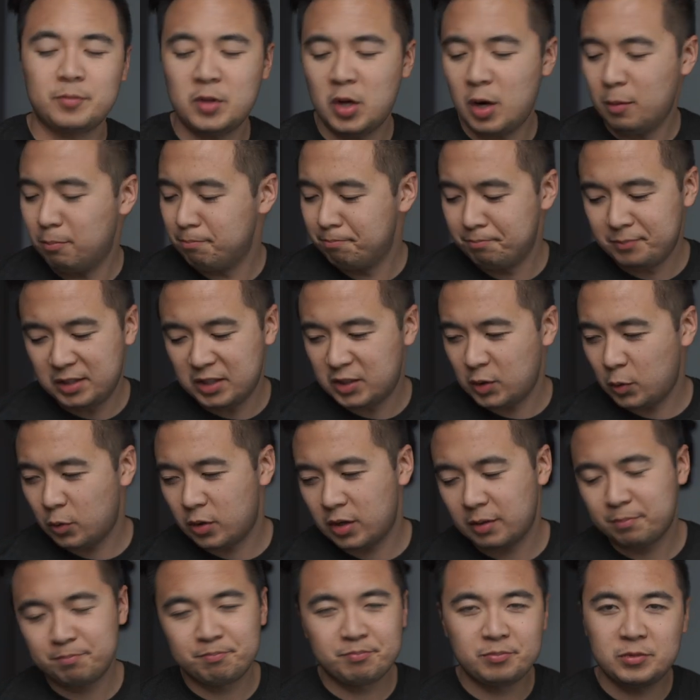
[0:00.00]
Nope, doesn't
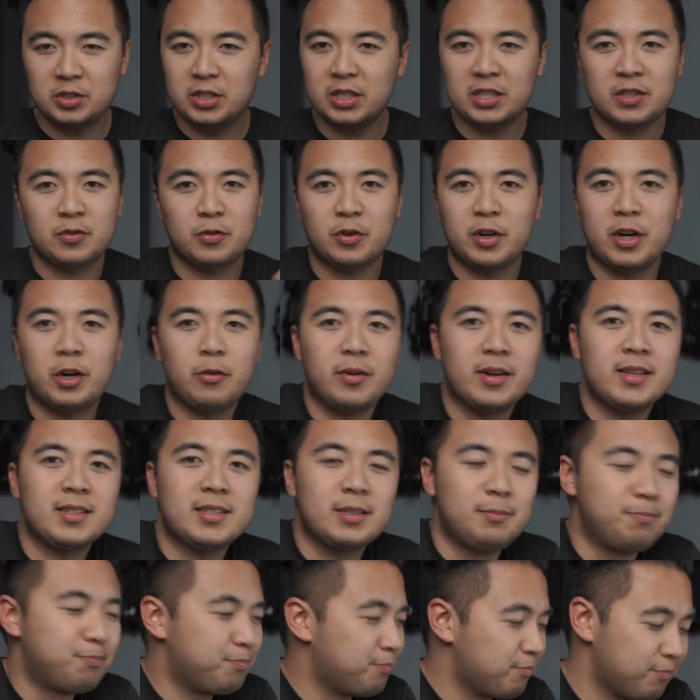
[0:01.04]
work. Just for your
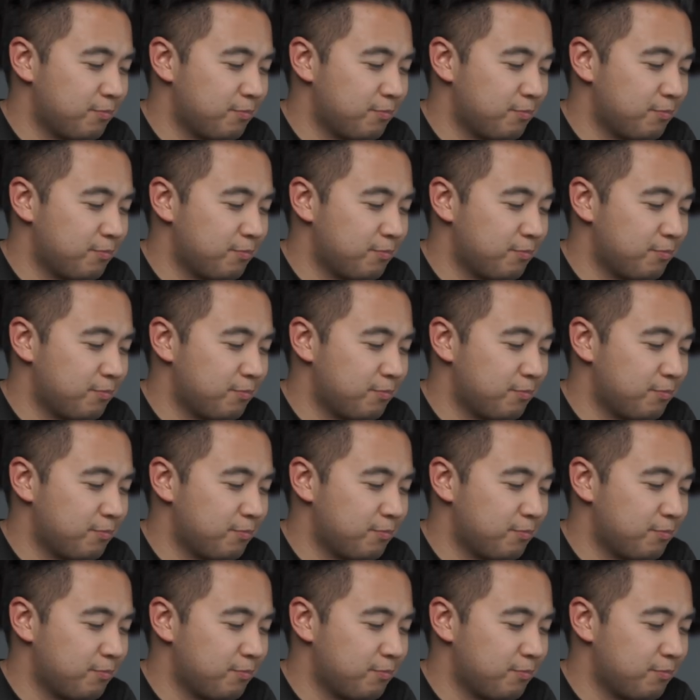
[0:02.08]
wrist.